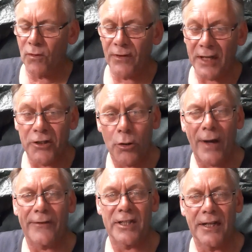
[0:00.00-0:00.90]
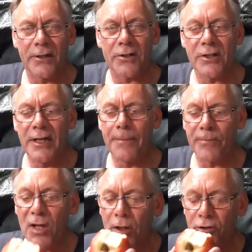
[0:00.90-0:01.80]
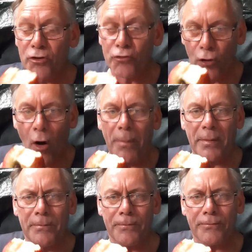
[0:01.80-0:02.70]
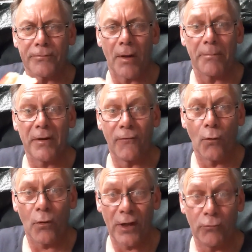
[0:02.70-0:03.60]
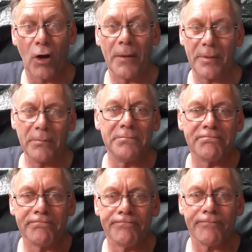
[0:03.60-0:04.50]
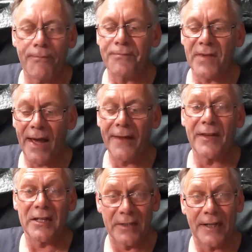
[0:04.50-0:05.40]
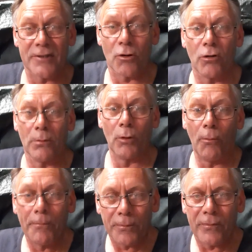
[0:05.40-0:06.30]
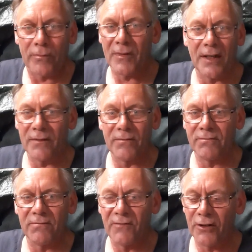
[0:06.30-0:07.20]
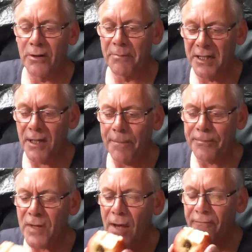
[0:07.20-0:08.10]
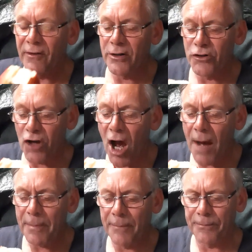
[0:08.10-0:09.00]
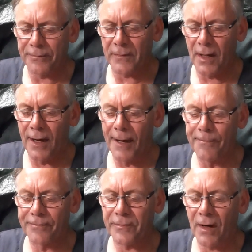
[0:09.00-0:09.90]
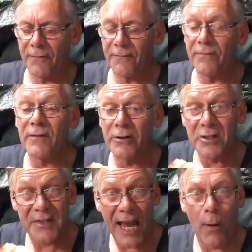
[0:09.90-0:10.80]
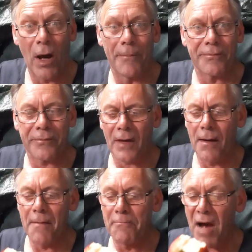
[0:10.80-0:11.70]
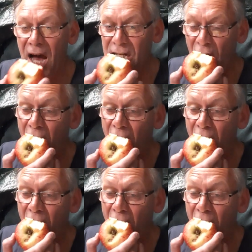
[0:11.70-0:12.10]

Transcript: they do have a tendency to drop before they're ripe, and they taste horrible. They're very bitter, very sharp, very sour. But